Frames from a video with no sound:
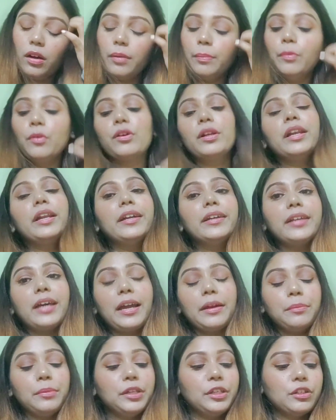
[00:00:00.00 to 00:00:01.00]
booklet,
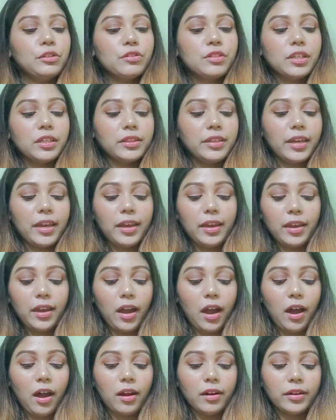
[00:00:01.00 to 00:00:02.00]
I mean to say, they
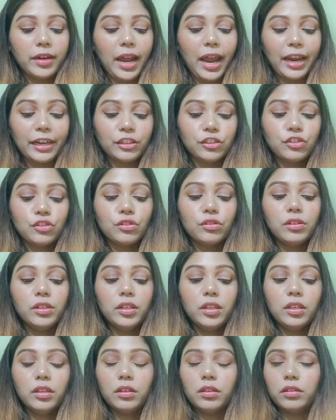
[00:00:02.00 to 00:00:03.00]
are
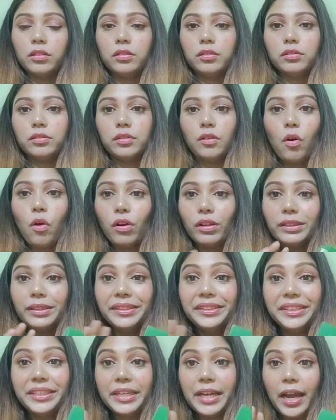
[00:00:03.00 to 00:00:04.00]
actually all the
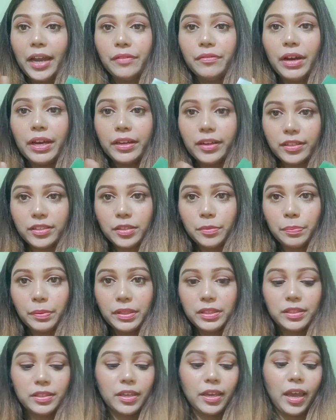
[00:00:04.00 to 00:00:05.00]
DIY
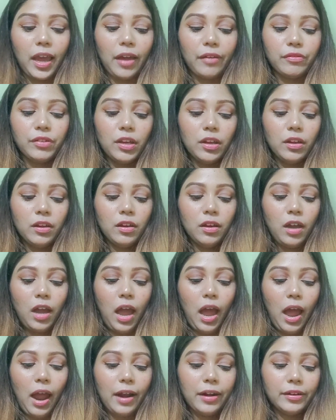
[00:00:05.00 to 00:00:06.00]
recipes they have,
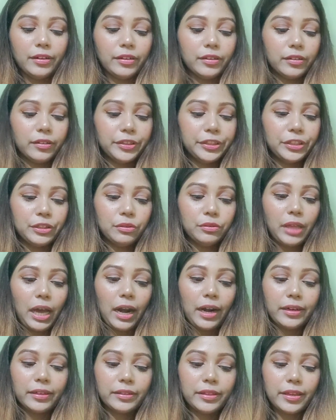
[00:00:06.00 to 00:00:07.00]
and into
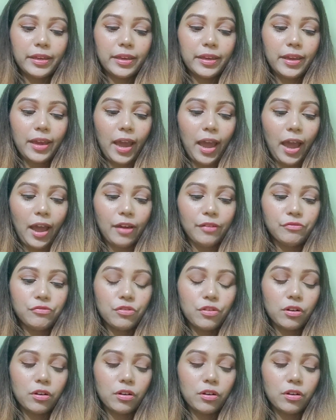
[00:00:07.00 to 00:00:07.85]
that they have